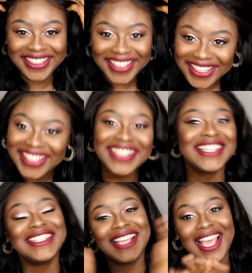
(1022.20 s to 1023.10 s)
good.
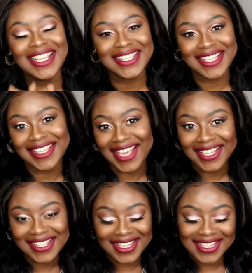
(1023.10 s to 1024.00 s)
Yes,
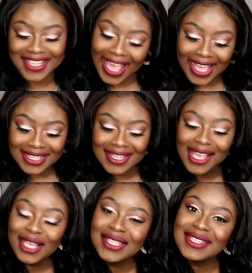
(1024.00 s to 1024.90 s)
yes, yes.
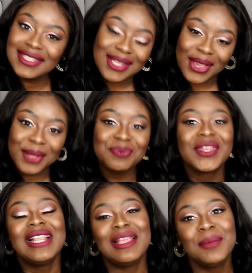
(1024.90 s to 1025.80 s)
So
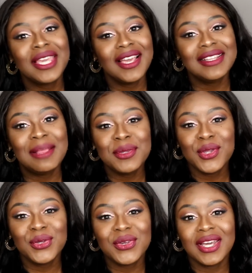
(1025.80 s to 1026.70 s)
let me, go, let me
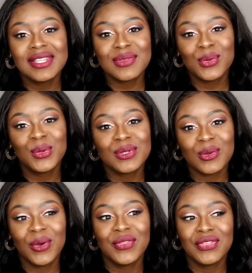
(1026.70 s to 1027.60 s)
know you guys' thoughts
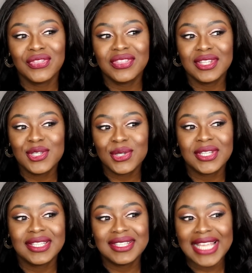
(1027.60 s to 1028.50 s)
on the
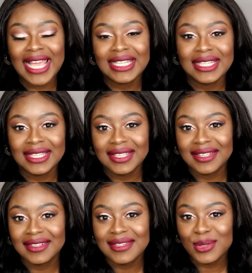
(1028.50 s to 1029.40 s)
sugar daddy
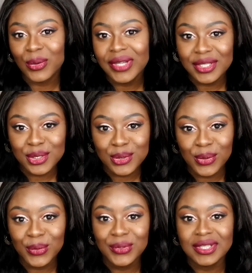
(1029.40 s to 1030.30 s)
story I just
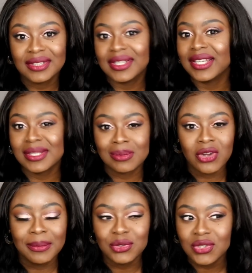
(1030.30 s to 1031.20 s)
told. And like
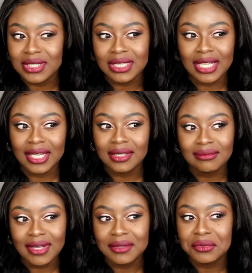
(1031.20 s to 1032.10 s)
subscribers trying to like,
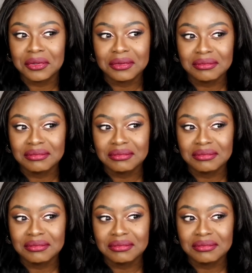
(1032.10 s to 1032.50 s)
I don't know,